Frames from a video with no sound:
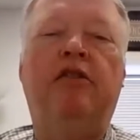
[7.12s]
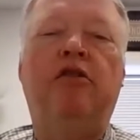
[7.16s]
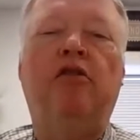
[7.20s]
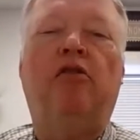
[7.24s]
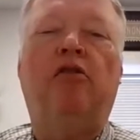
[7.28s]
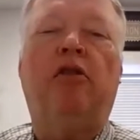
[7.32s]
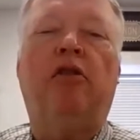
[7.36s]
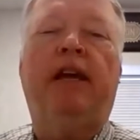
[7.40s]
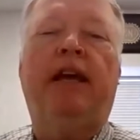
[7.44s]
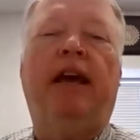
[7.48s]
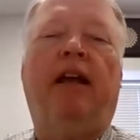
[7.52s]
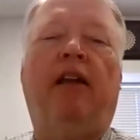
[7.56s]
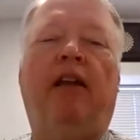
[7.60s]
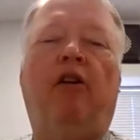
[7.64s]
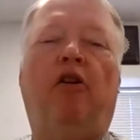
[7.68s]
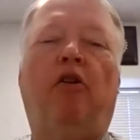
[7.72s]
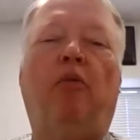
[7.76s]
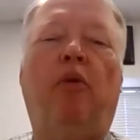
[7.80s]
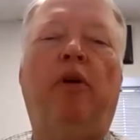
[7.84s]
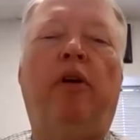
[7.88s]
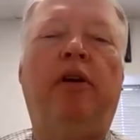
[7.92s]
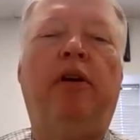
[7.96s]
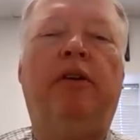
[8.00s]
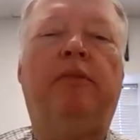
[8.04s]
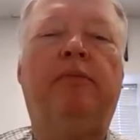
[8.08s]
your
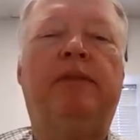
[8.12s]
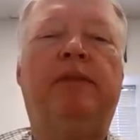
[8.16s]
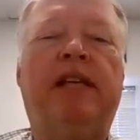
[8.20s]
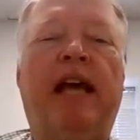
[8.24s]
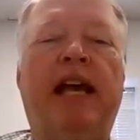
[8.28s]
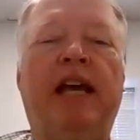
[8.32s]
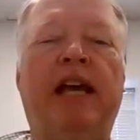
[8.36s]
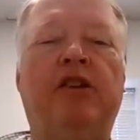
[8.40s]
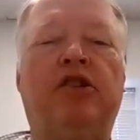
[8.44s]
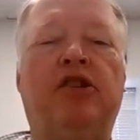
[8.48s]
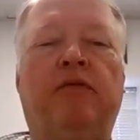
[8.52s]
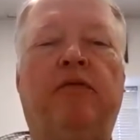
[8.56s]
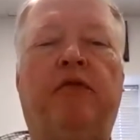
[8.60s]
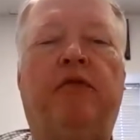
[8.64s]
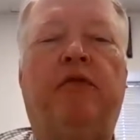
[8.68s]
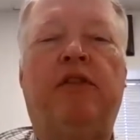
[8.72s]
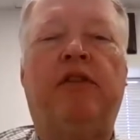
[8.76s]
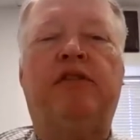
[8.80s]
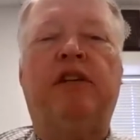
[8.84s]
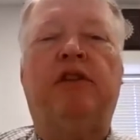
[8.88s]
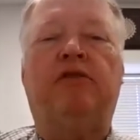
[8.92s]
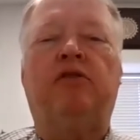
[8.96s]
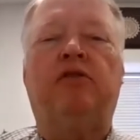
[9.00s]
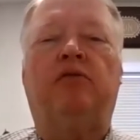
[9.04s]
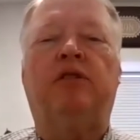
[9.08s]
Keller Williams agent for
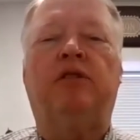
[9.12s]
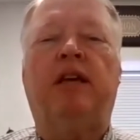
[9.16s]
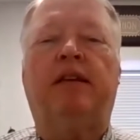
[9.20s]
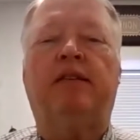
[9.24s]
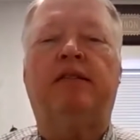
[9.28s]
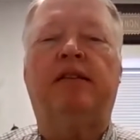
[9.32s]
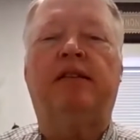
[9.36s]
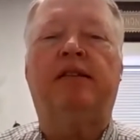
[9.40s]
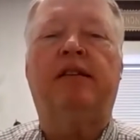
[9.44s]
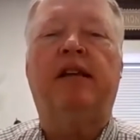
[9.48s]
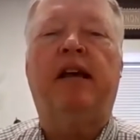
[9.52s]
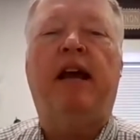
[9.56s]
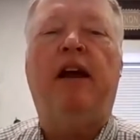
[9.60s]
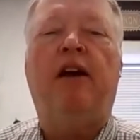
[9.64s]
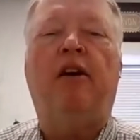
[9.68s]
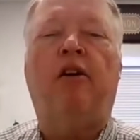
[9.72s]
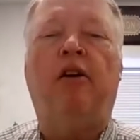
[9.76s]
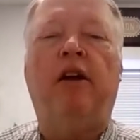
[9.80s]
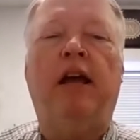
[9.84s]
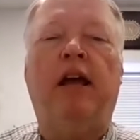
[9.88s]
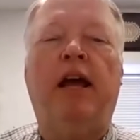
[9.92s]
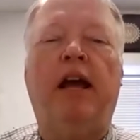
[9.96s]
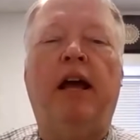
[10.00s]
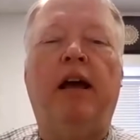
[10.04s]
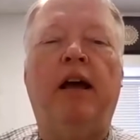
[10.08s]
the Central Texas
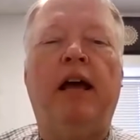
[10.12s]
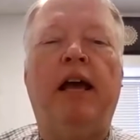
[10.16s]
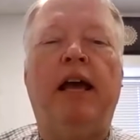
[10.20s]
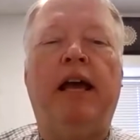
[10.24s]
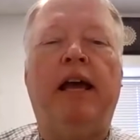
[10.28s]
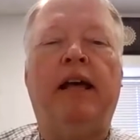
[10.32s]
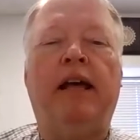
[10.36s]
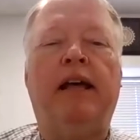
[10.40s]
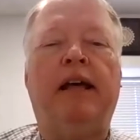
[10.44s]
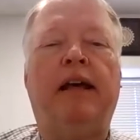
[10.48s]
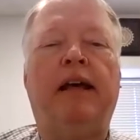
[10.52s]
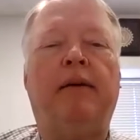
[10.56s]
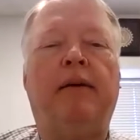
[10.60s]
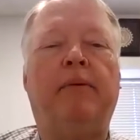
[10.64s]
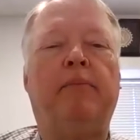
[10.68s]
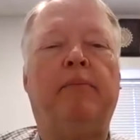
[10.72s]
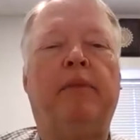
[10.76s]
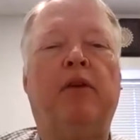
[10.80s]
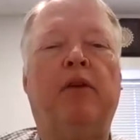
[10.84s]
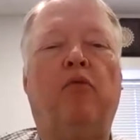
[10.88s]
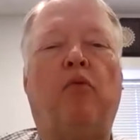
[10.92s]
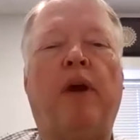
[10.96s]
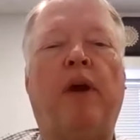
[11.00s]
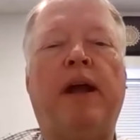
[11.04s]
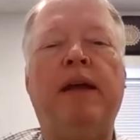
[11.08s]
area,
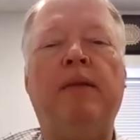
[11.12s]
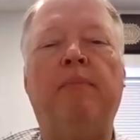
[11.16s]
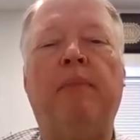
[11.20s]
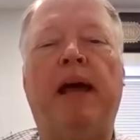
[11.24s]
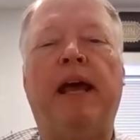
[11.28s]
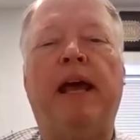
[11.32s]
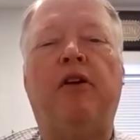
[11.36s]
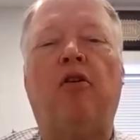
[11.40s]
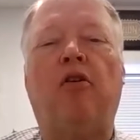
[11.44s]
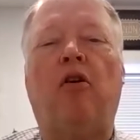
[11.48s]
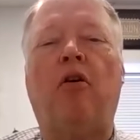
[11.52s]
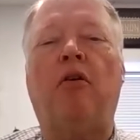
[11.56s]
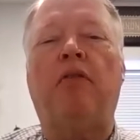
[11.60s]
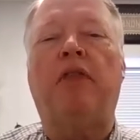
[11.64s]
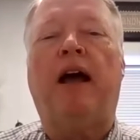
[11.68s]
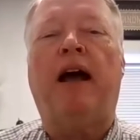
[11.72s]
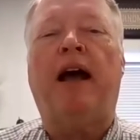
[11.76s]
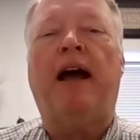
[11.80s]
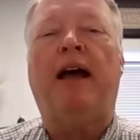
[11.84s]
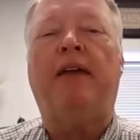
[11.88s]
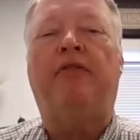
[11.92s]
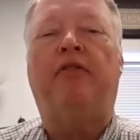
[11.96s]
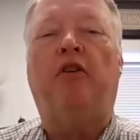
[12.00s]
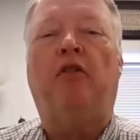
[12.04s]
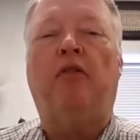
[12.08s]
and the rainmaker on the
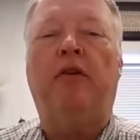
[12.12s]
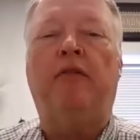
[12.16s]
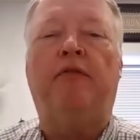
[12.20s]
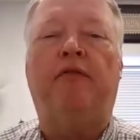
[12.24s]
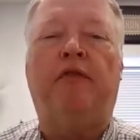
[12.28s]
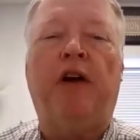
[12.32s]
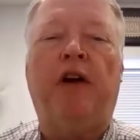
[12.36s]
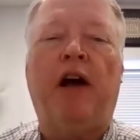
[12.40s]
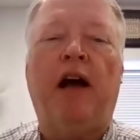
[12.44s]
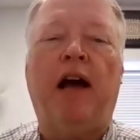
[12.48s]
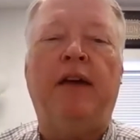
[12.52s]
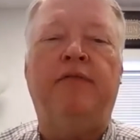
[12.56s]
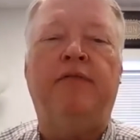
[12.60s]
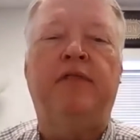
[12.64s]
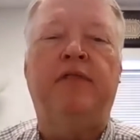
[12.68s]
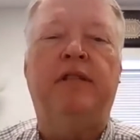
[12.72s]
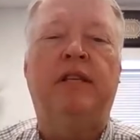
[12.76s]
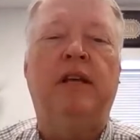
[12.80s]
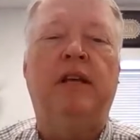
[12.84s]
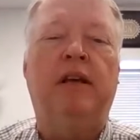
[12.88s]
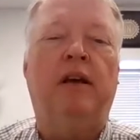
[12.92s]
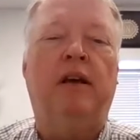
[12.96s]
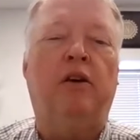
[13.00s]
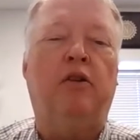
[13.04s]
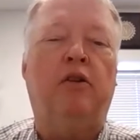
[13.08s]
I 35
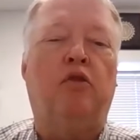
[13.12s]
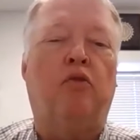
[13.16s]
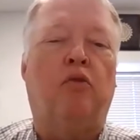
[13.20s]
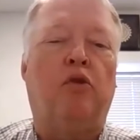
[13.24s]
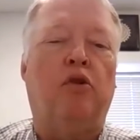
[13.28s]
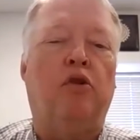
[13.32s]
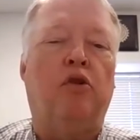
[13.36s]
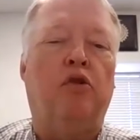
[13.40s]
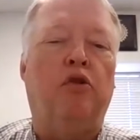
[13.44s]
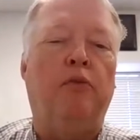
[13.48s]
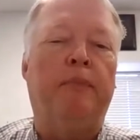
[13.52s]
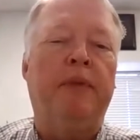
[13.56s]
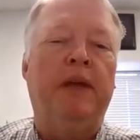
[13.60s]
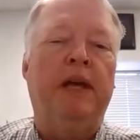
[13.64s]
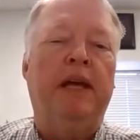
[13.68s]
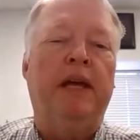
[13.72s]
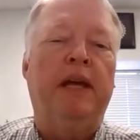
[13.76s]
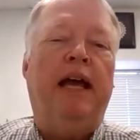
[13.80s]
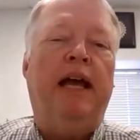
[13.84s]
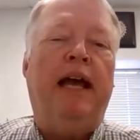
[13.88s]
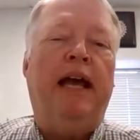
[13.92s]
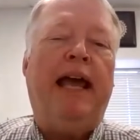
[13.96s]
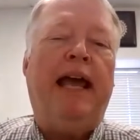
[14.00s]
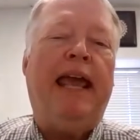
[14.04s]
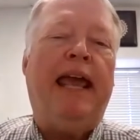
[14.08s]
uh, group
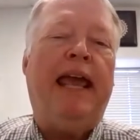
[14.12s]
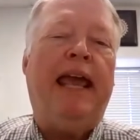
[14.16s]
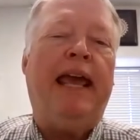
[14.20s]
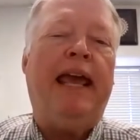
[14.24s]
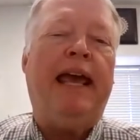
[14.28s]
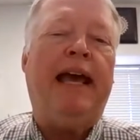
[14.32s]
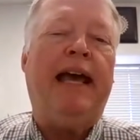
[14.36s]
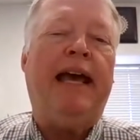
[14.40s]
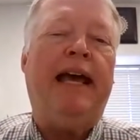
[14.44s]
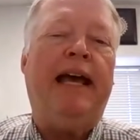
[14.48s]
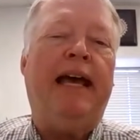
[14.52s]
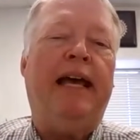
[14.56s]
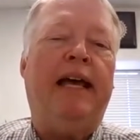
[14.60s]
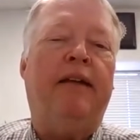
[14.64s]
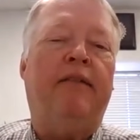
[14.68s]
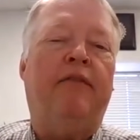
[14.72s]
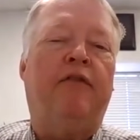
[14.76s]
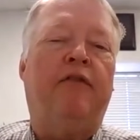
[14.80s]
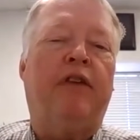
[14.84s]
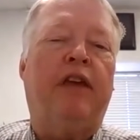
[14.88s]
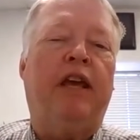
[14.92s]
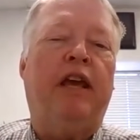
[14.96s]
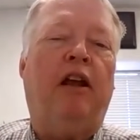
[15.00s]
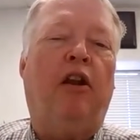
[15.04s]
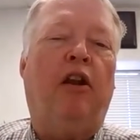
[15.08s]

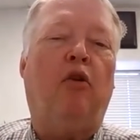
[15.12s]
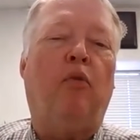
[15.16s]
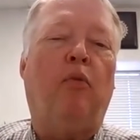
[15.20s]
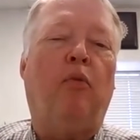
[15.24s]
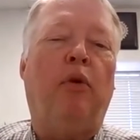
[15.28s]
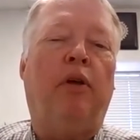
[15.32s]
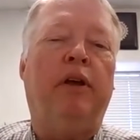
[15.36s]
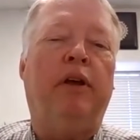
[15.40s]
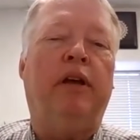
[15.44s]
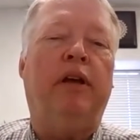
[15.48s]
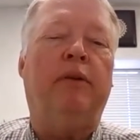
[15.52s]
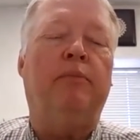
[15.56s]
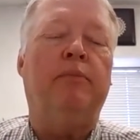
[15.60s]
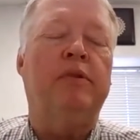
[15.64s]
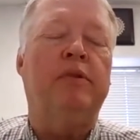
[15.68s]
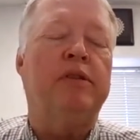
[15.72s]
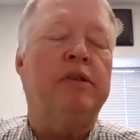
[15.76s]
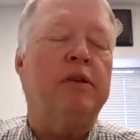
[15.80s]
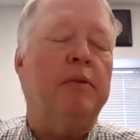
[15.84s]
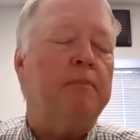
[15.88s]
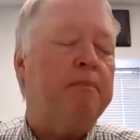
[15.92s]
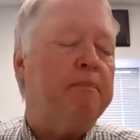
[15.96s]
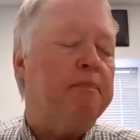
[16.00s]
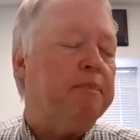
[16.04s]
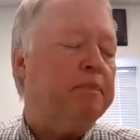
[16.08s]
and Keller
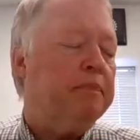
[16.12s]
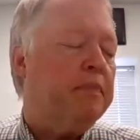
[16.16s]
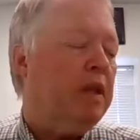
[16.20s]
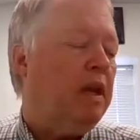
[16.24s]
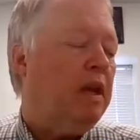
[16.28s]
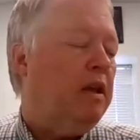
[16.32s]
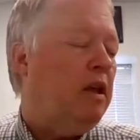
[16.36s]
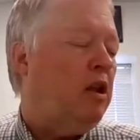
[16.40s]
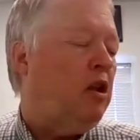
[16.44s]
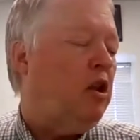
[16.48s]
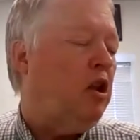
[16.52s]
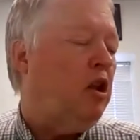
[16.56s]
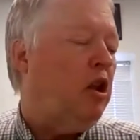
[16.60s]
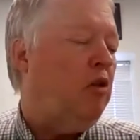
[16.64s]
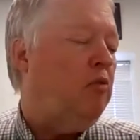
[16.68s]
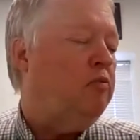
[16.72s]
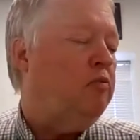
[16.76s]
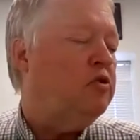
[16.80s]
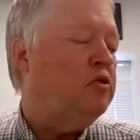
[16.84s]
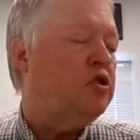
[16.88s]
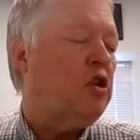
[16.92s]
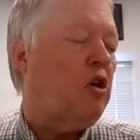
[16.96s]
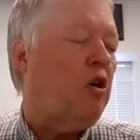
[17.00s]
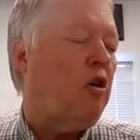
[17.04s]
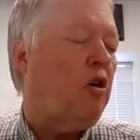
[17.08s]
Williams
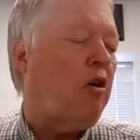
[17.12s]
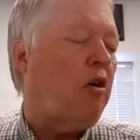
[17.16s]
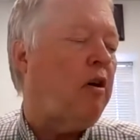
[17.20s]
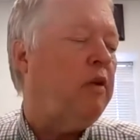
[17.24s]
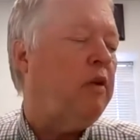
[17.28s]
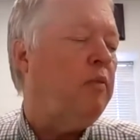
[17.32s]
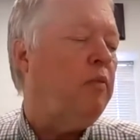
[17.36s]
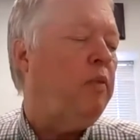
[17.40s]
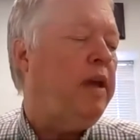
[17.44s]
Lone Star.